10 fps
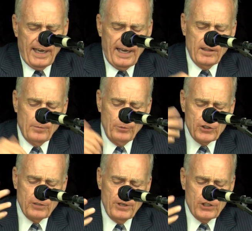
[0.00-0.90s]
And the
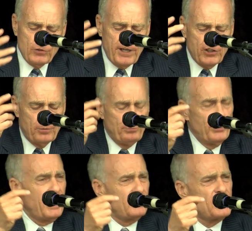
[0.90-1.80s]
Bush administration
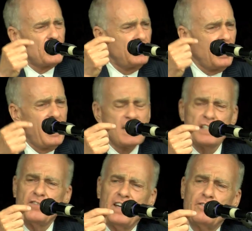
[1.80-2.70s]
put out this
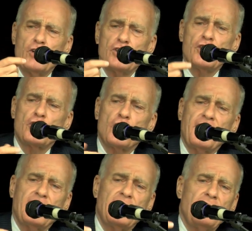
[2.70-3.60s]
unclassified version so
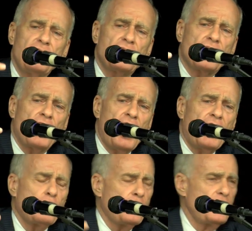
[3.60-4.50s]
they could give it to
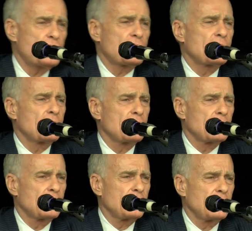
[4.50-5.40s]
Congress
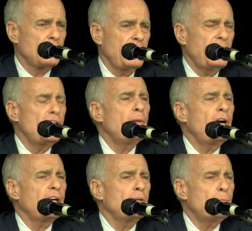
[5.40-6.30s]
and the
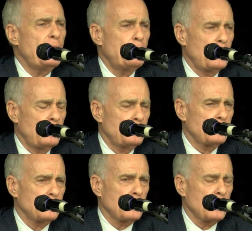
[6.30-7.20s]
American people.
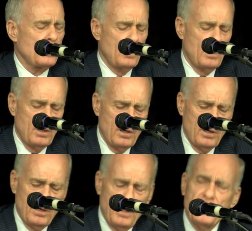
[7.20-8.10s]

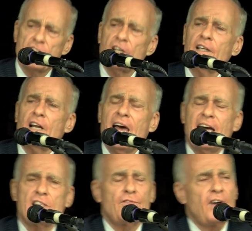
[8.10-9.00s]
And this
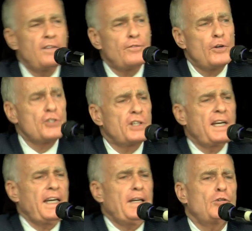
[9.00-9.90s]
unclassified version
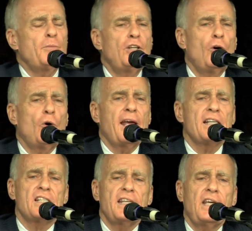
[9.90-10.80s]
came to be known
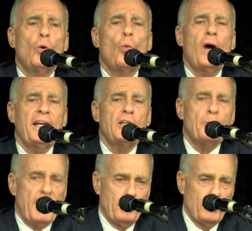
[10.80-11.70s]
as the White
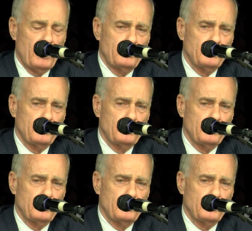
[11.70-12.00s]
Paper.